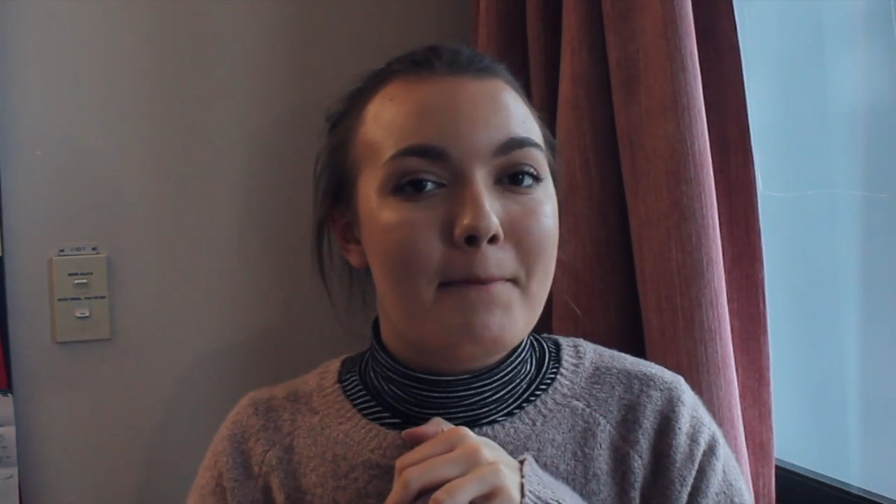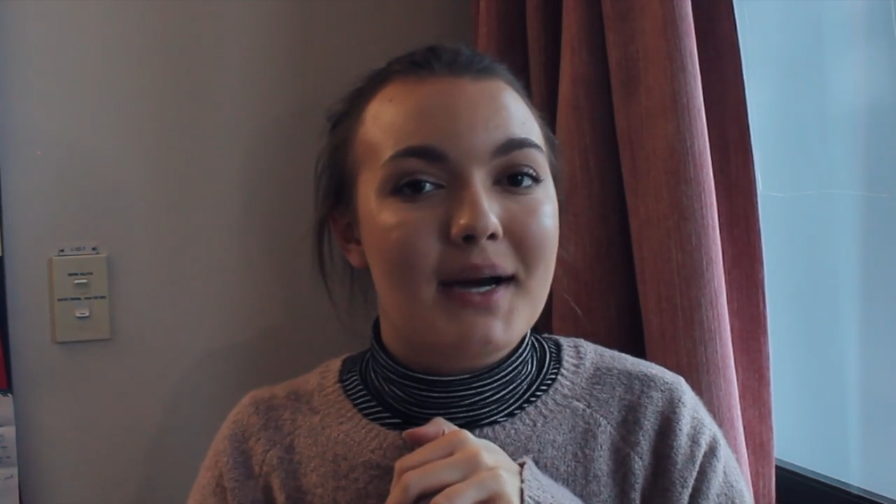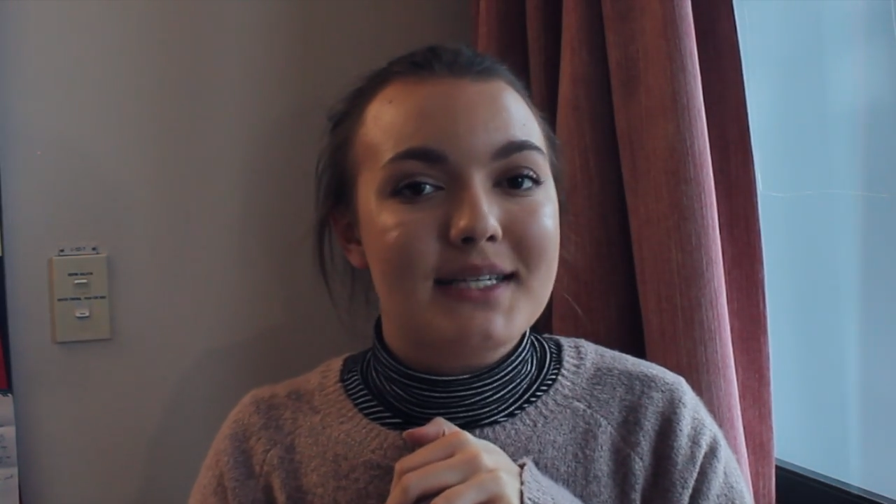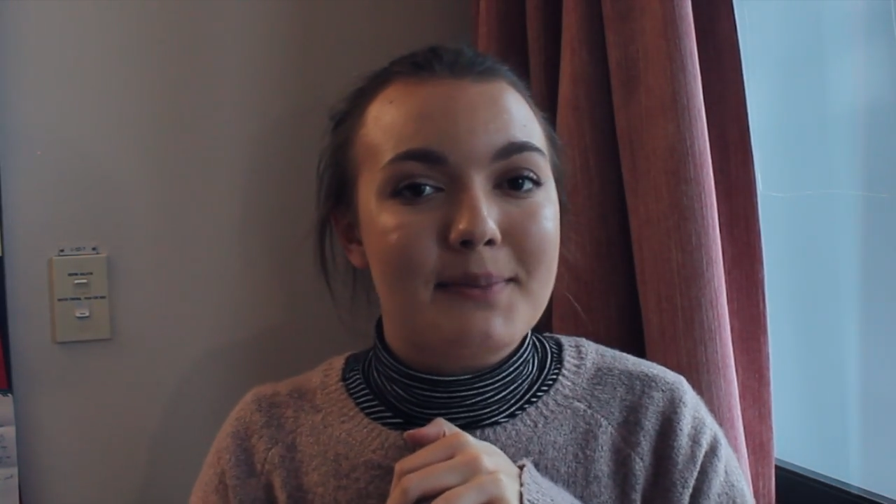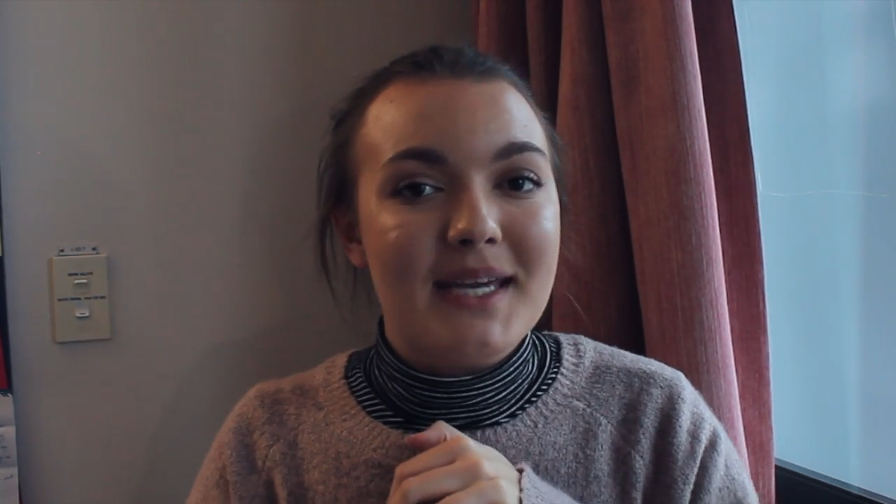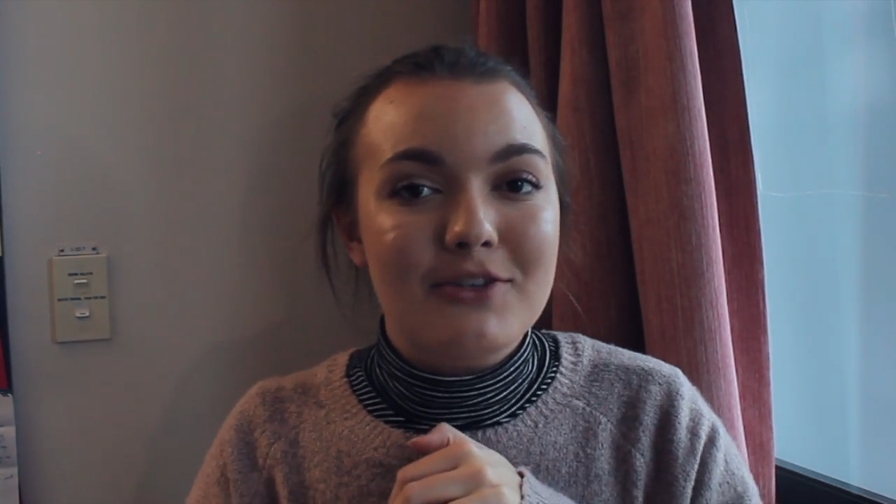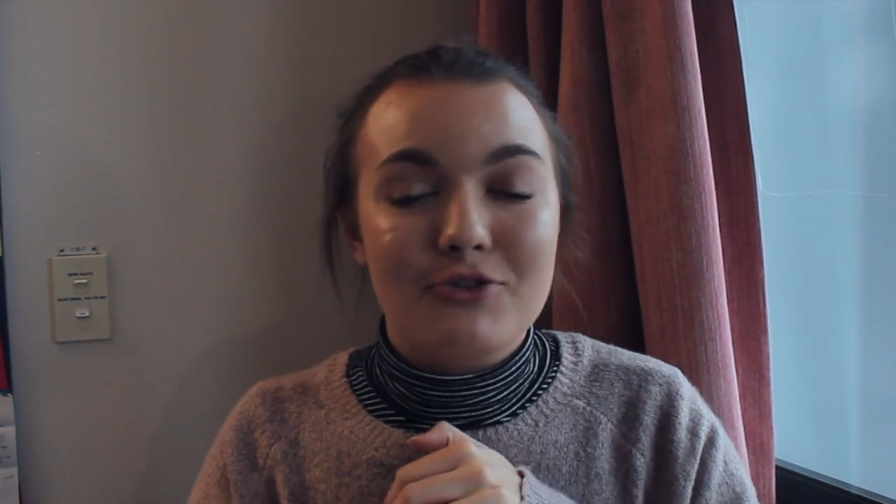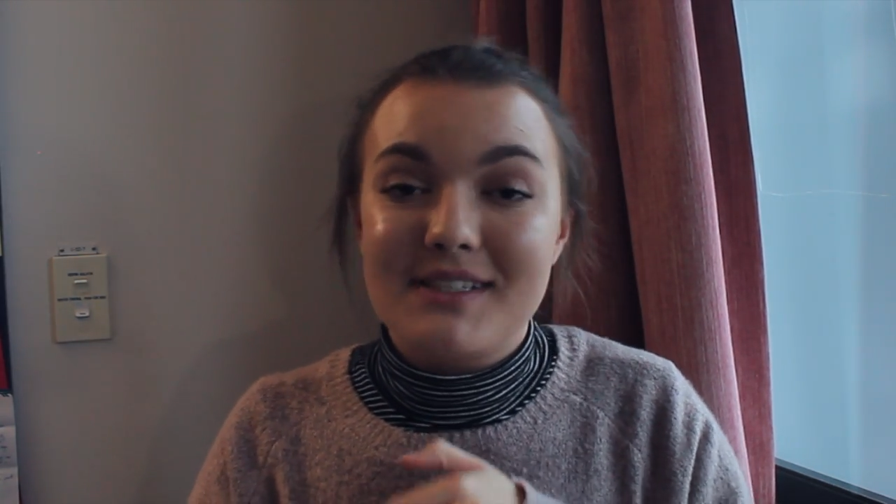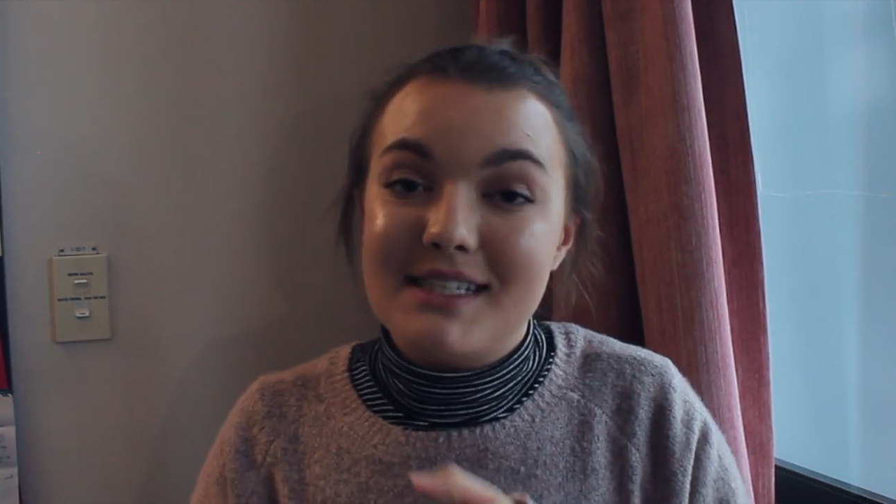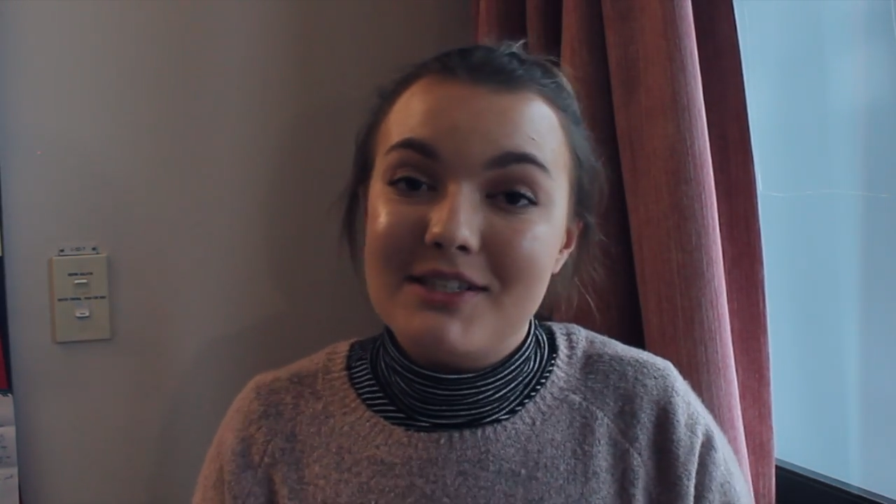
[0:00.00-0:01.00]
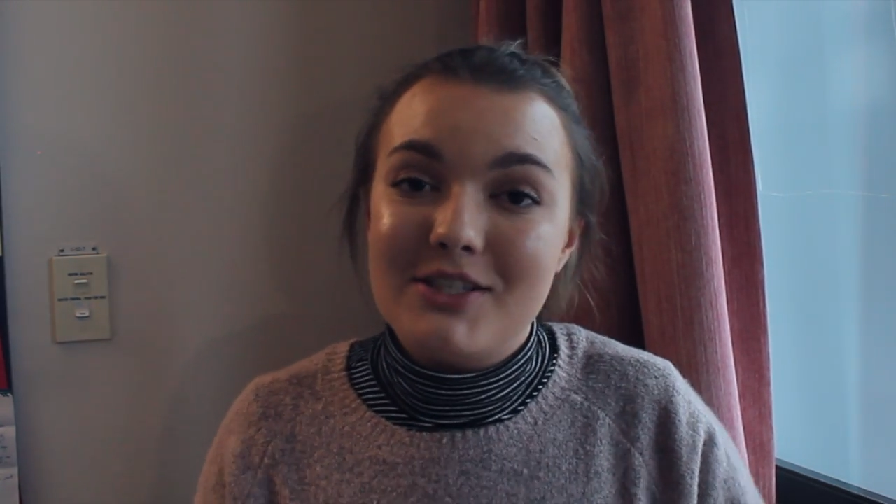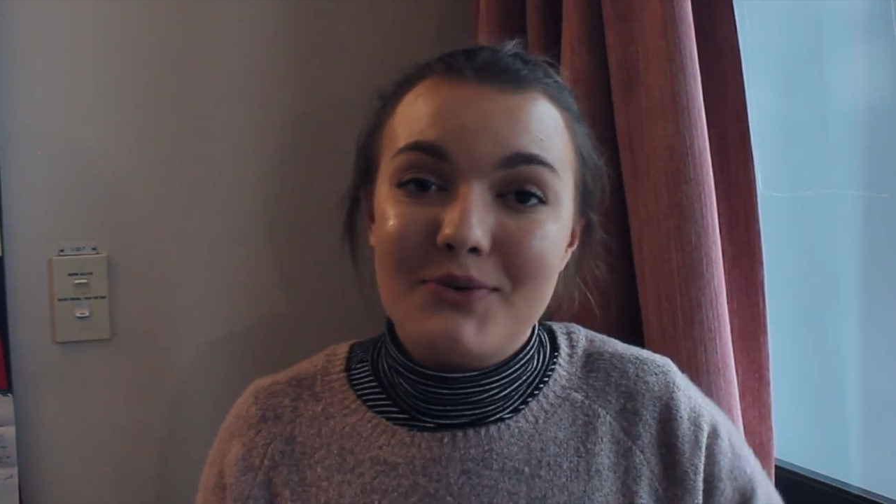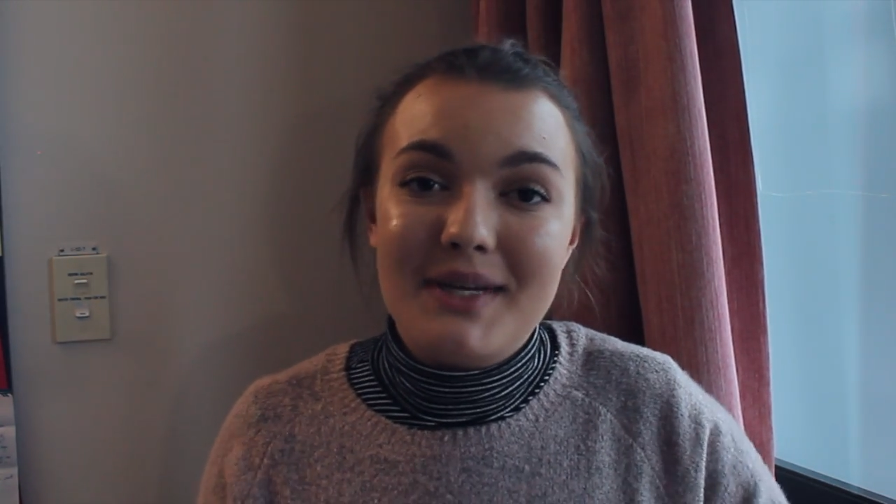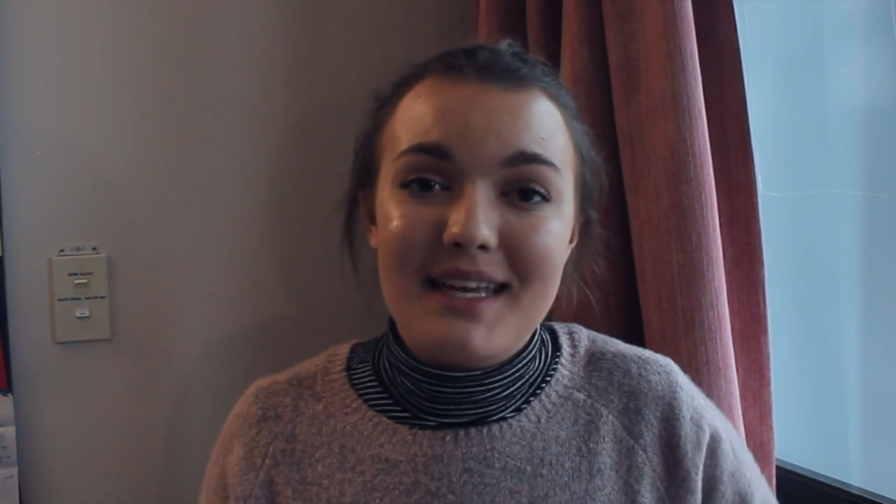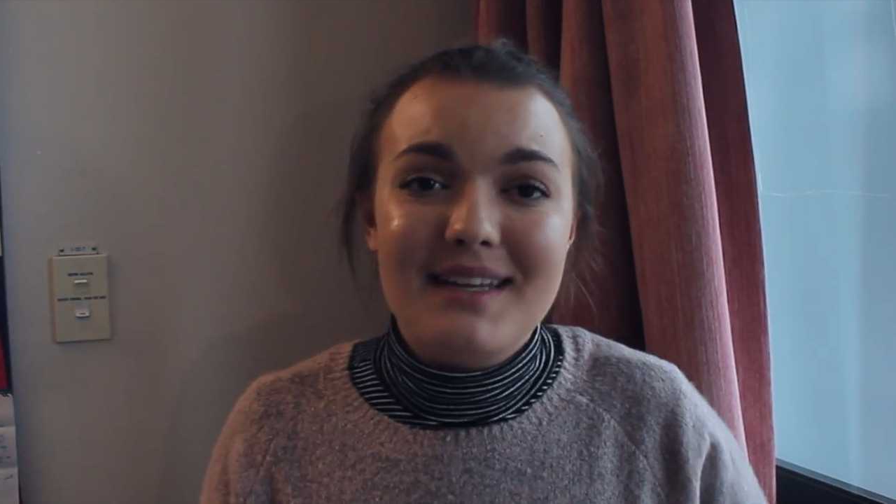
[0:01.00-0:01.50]
might be interested in
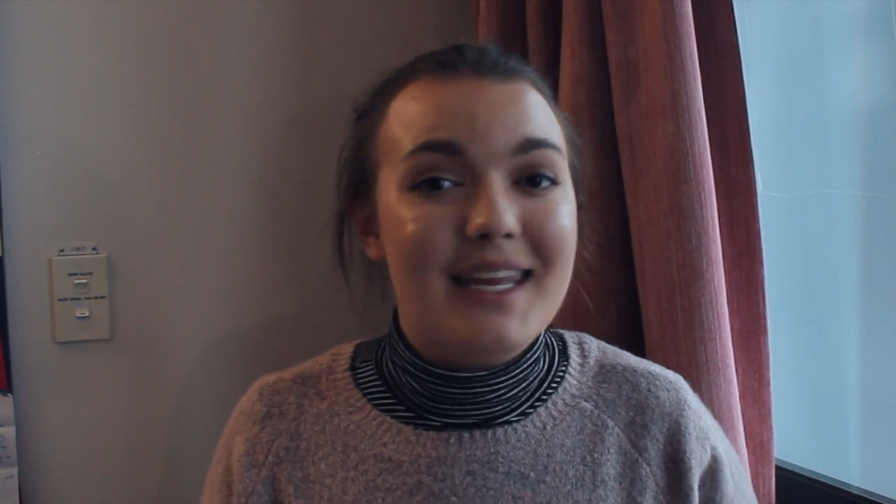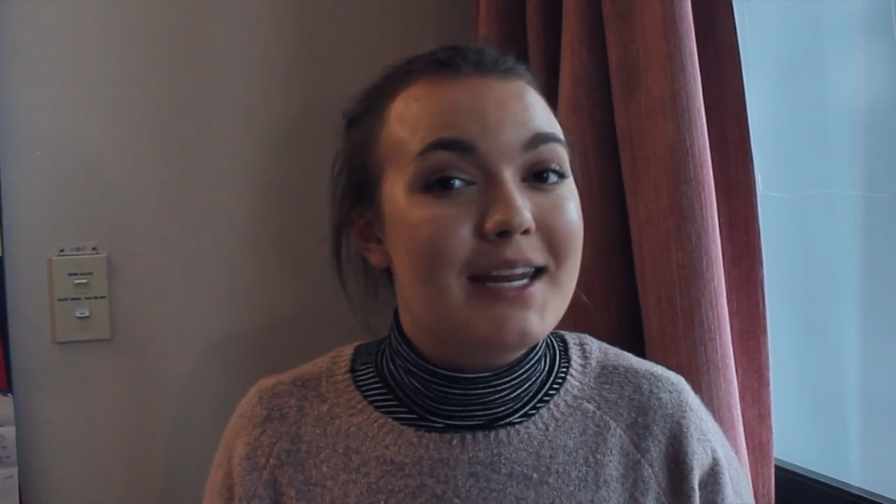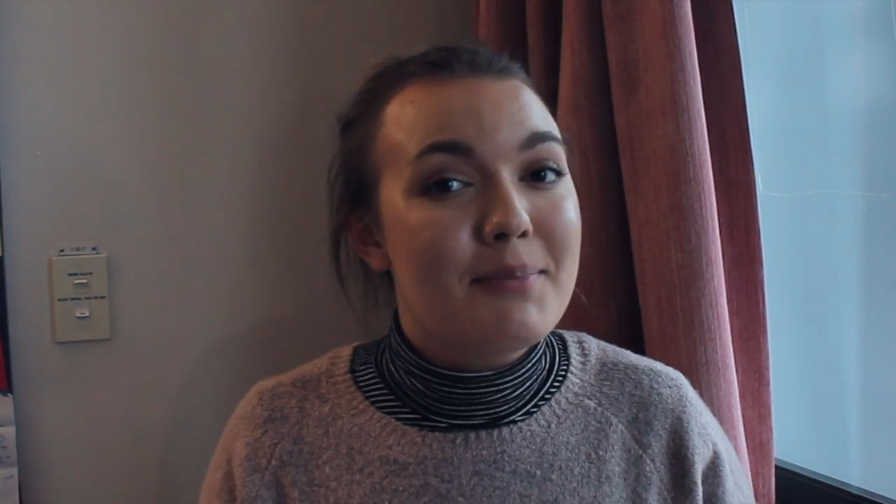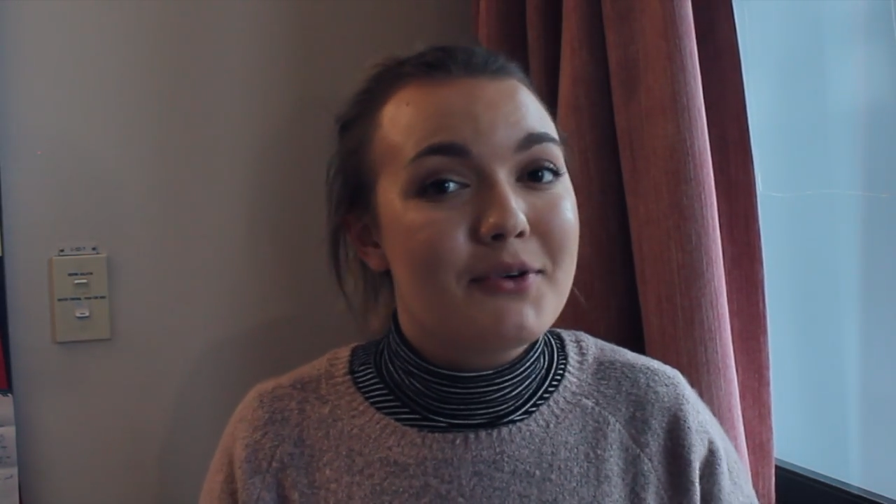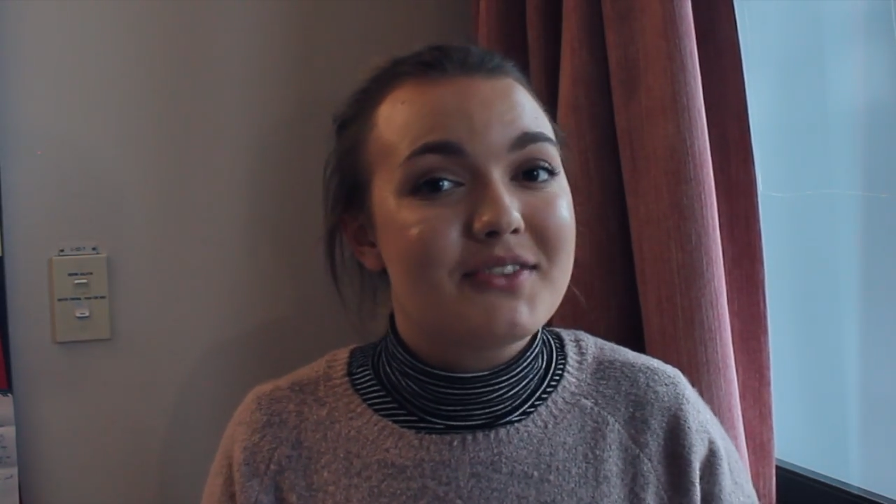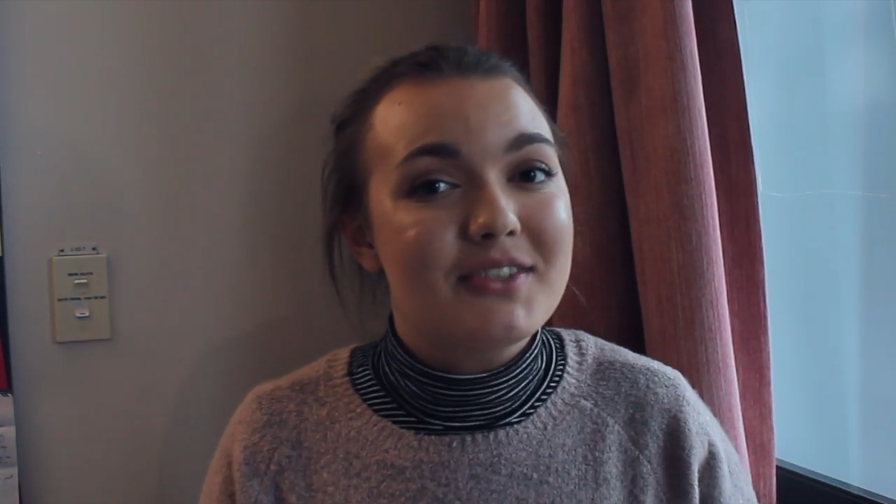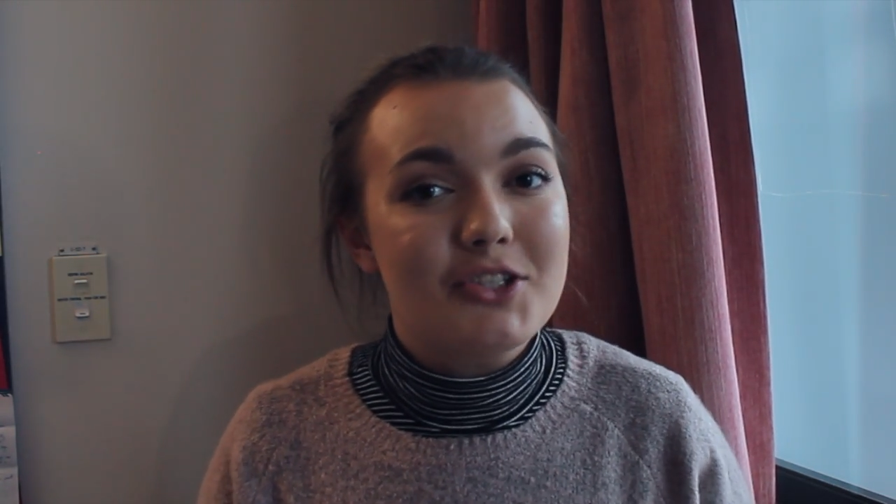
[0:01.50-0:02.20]
doing in getting books